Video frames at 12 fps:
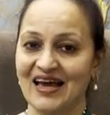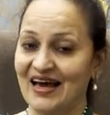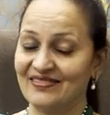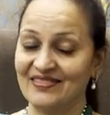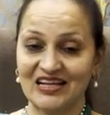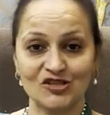
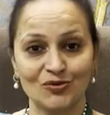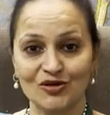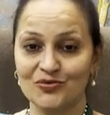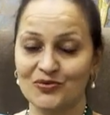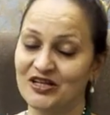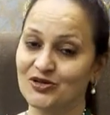And that's
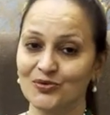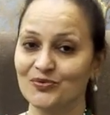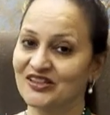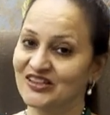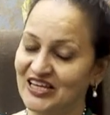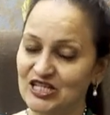what we do
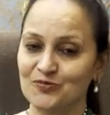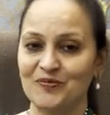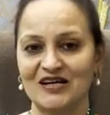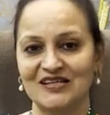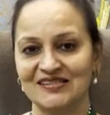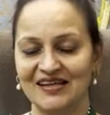with each
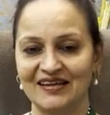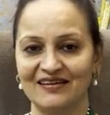passing